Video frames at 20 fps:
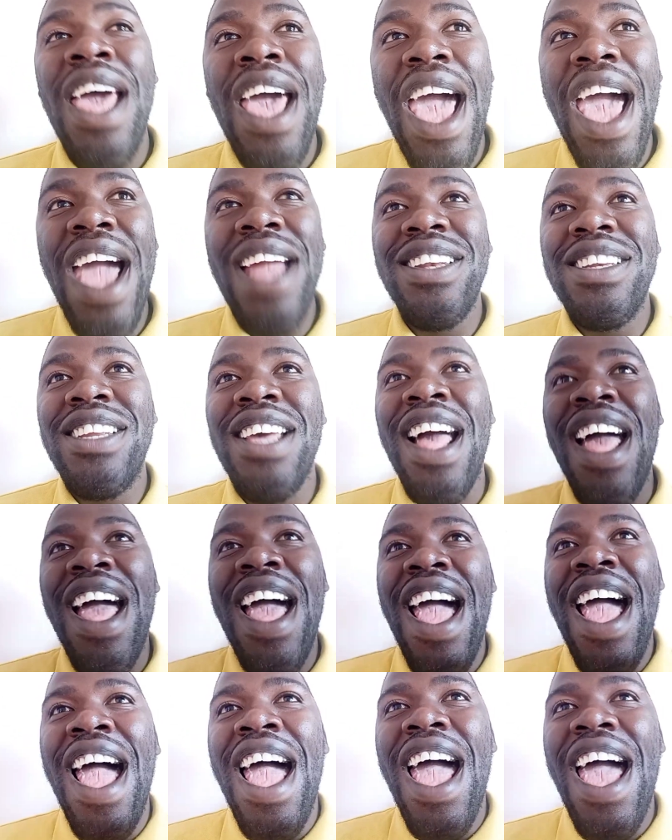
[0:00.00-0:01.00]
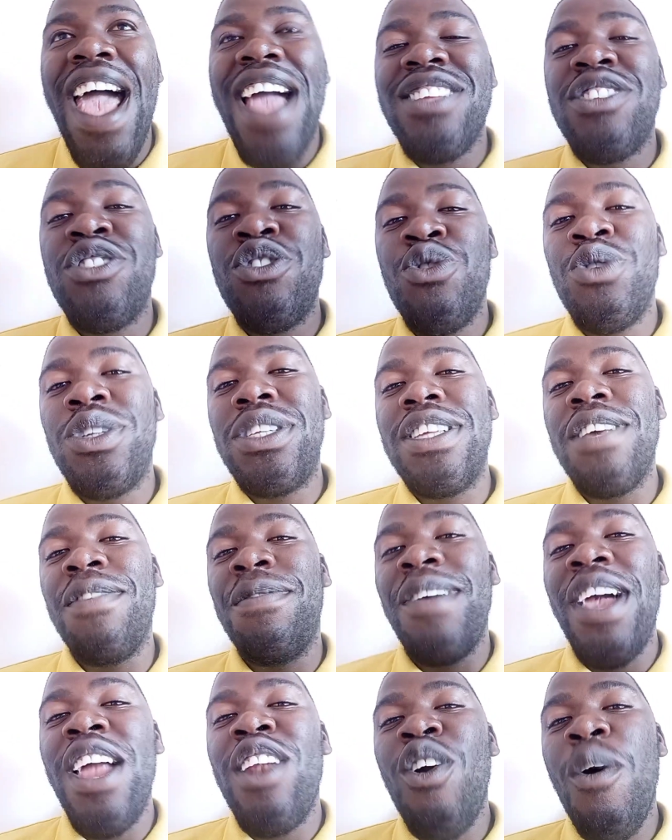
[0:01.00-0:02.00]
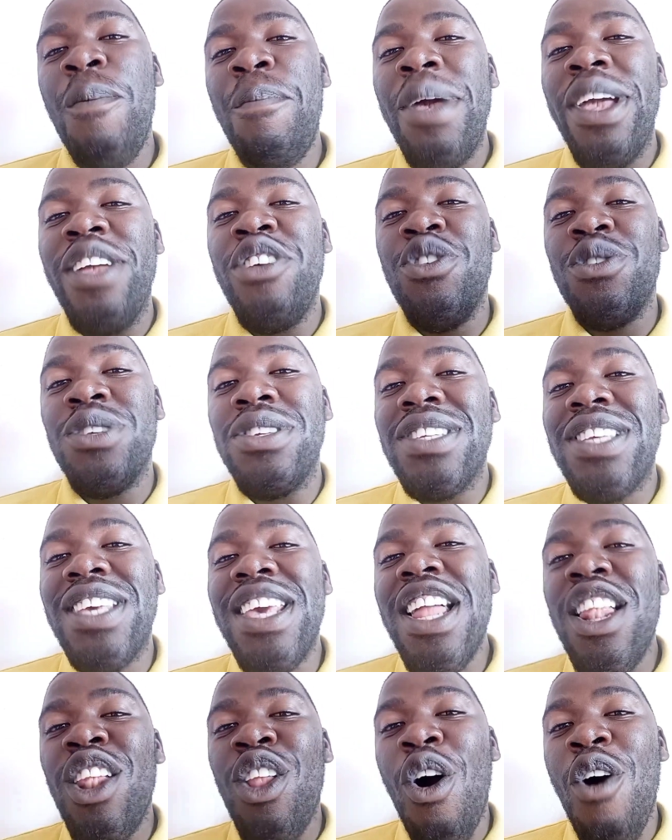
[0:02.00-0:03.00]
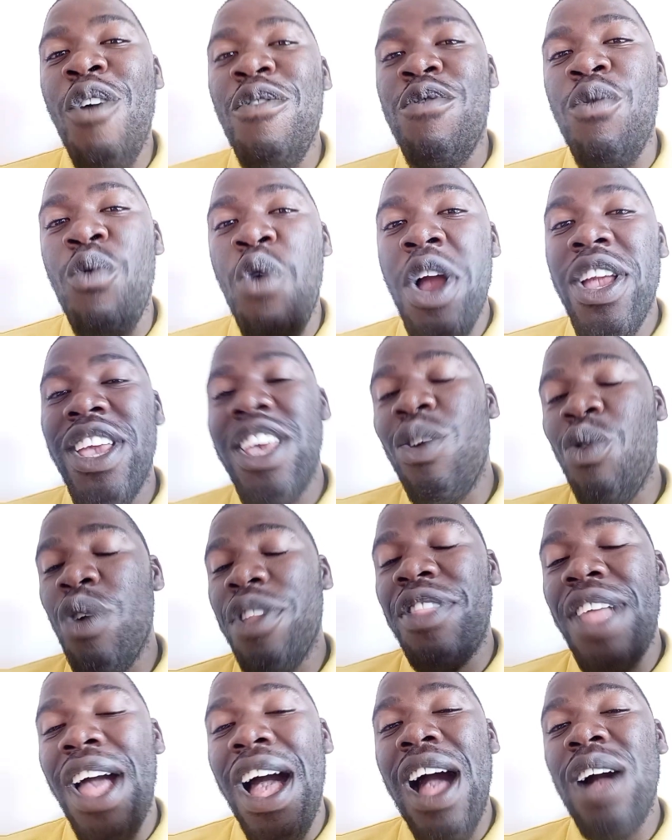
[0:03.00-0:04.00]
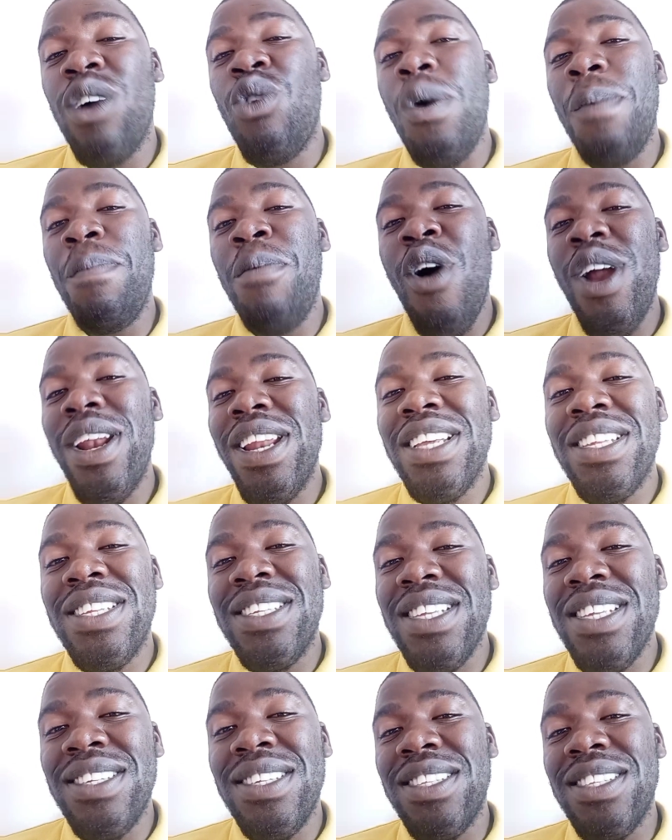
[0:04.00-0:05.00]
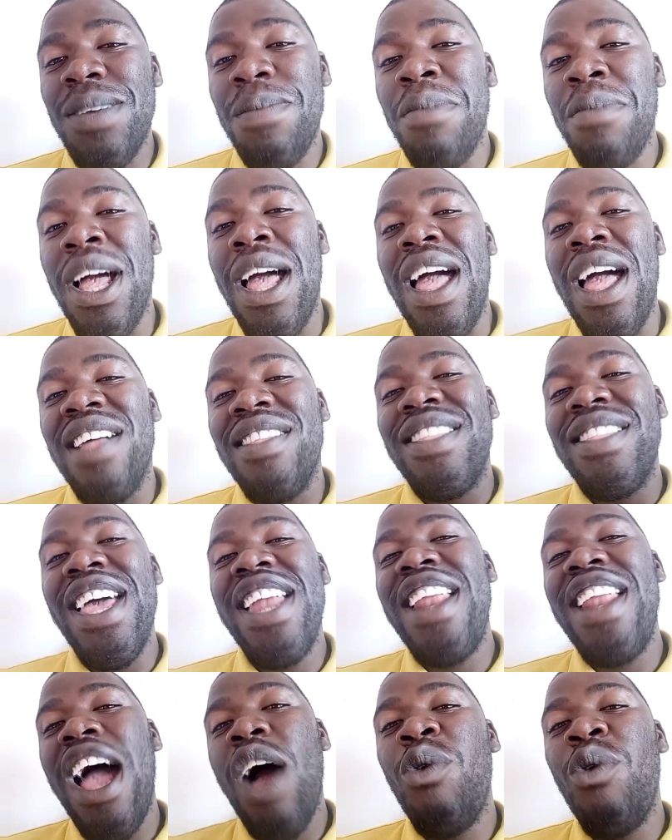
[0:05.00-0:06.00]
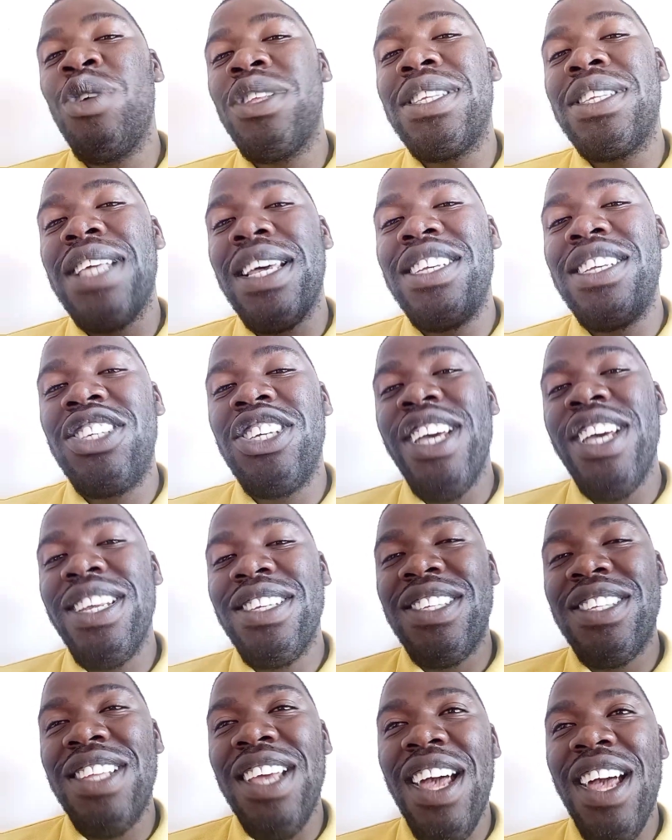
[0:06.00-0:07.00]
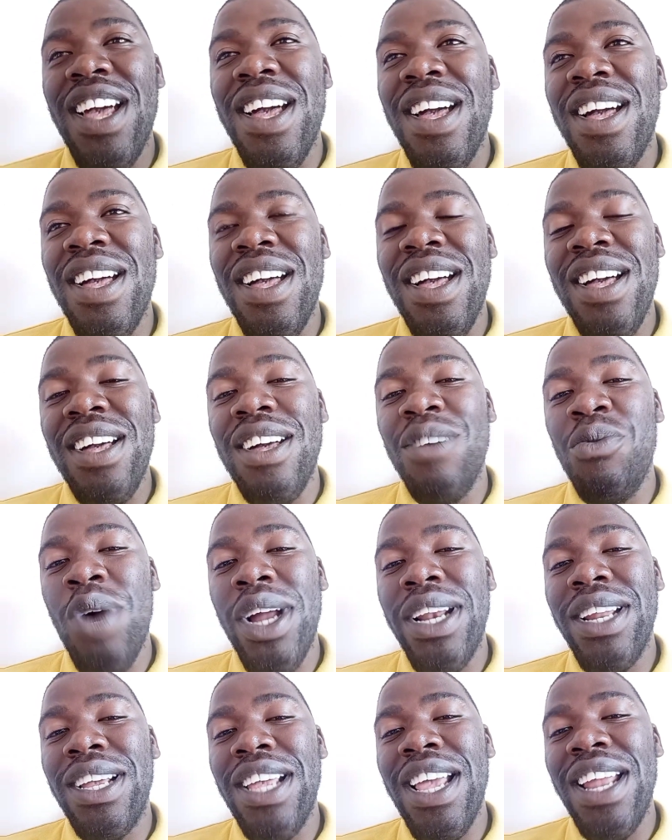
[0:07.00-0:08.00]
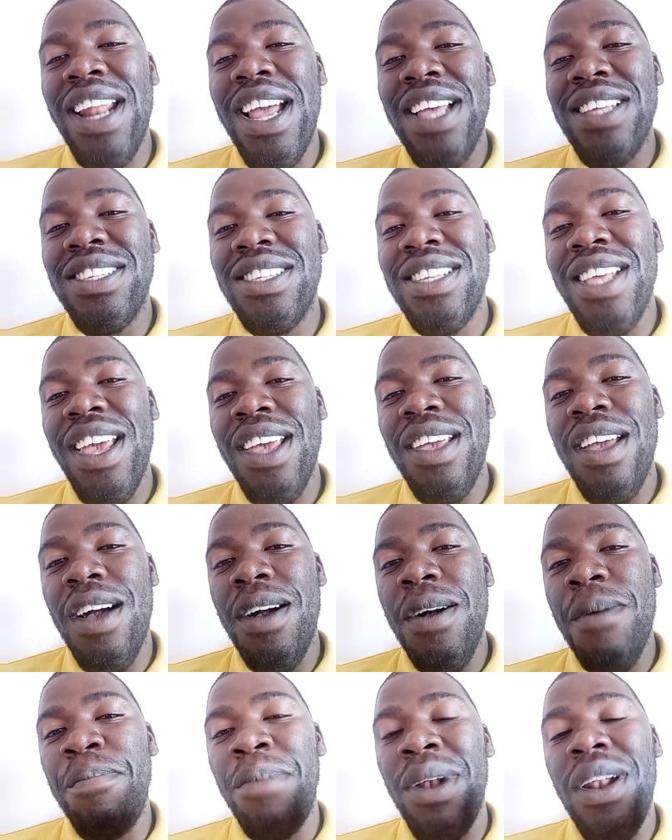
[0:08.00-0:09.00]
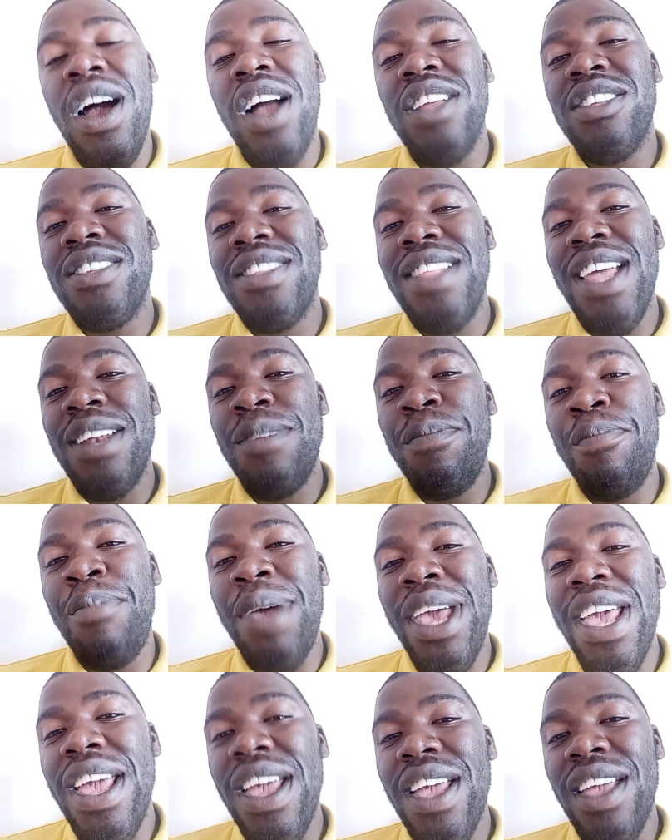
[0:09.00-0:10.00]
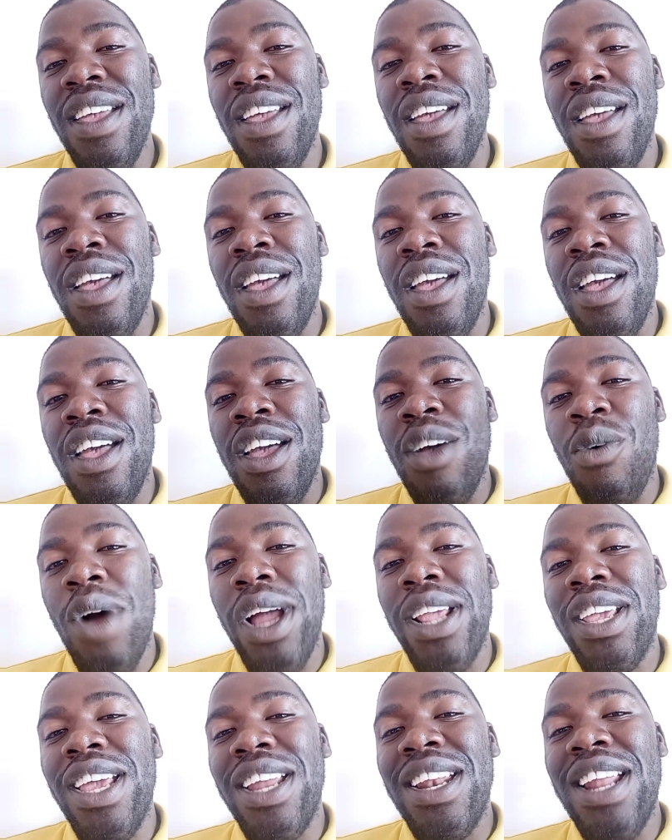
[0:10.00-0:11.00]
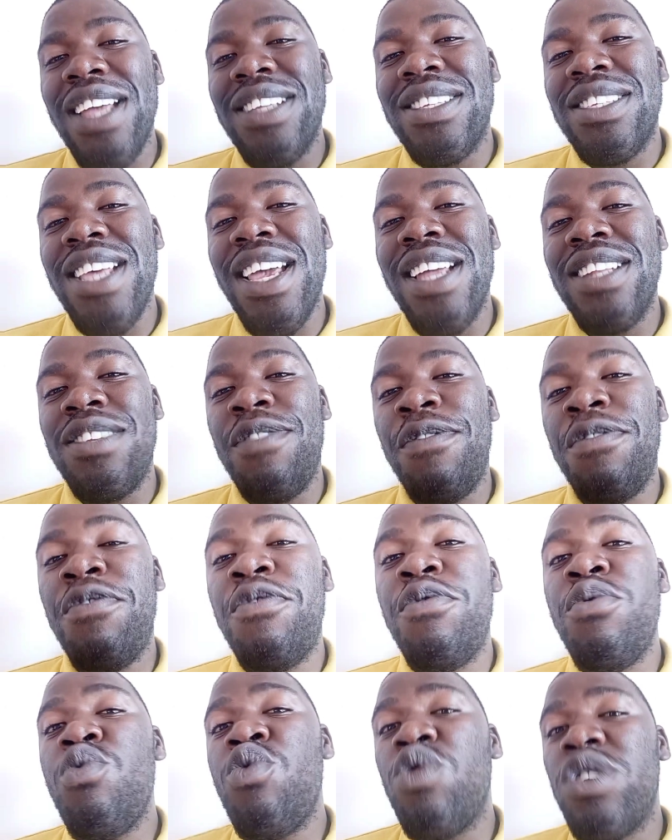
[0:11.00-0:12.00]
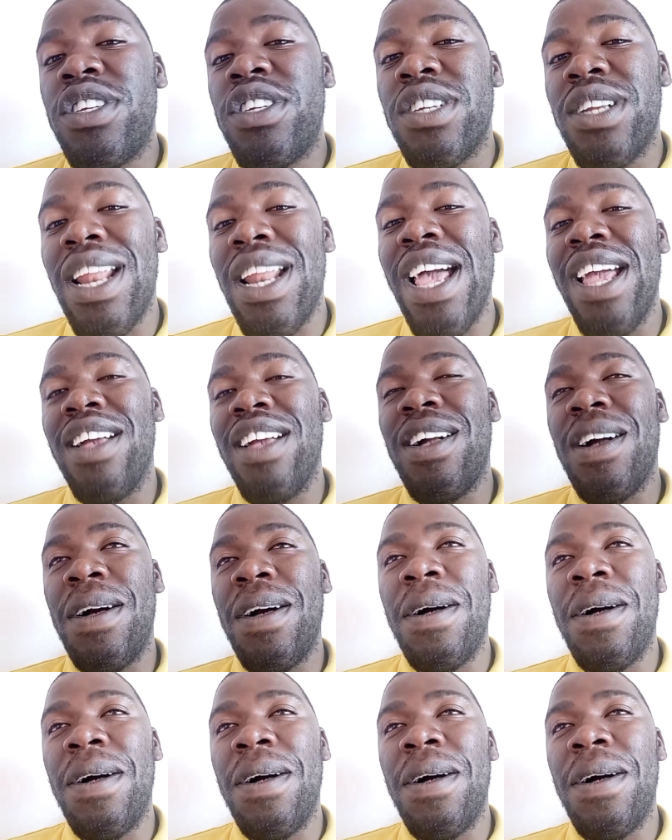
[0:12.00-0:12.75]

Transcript: And as you develop your skill of working with the aquaponics system, then I would suggest, what can I say, plants that bear, what can I say, fruit like